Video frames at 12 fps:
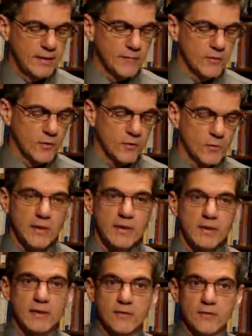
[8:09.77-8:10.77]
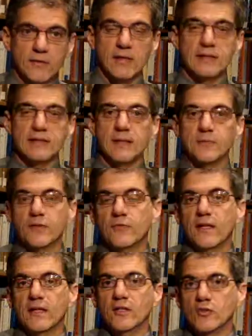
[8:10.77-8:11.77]
First, we need to attempt to
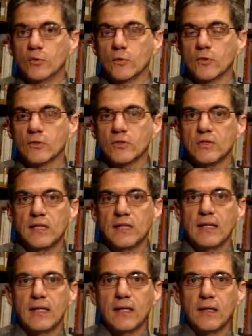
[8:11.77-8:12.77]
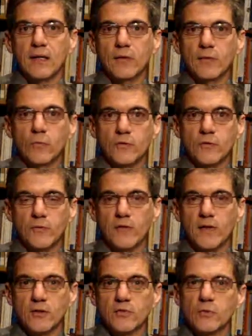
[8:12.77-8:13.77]
find the source, and once we
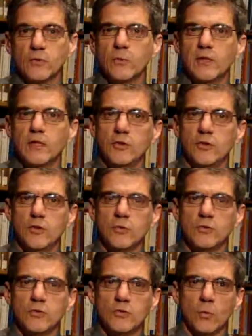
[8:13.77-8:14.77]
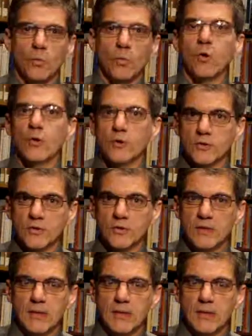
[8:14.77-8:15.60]
find the source, we can use words